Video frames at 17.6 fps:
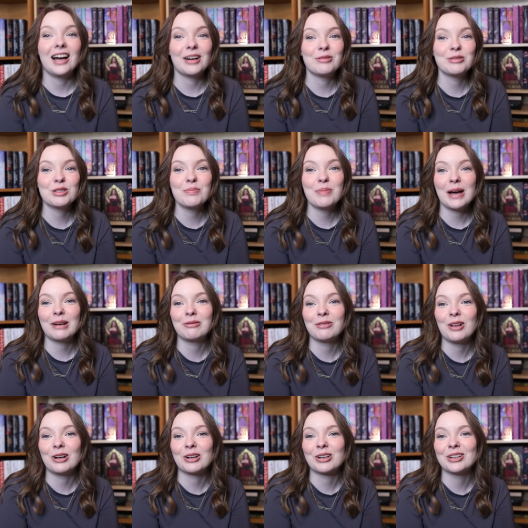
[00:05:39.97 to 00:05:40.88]
I was a bad
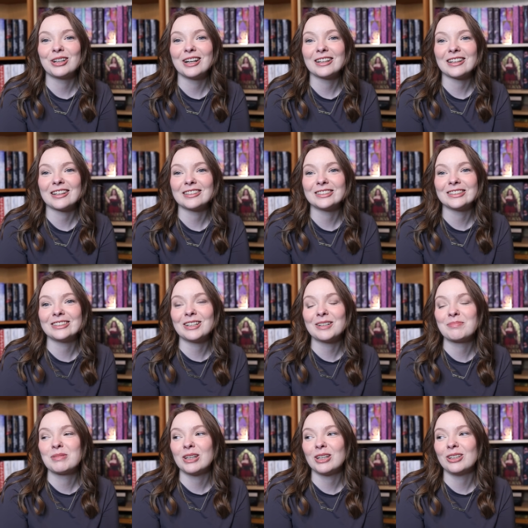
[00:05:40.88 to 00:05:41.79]
vlogger and I didn't
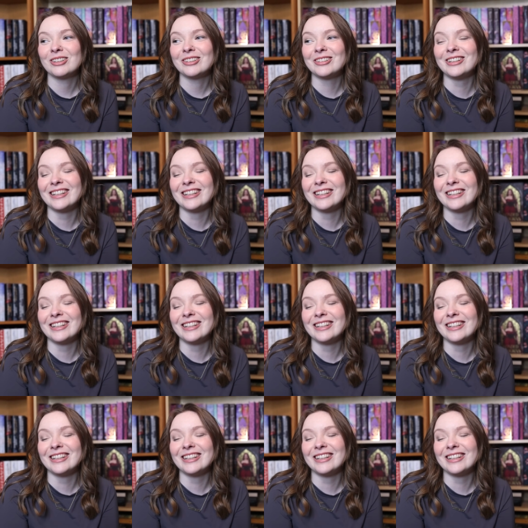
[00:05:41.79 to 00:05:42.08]
update you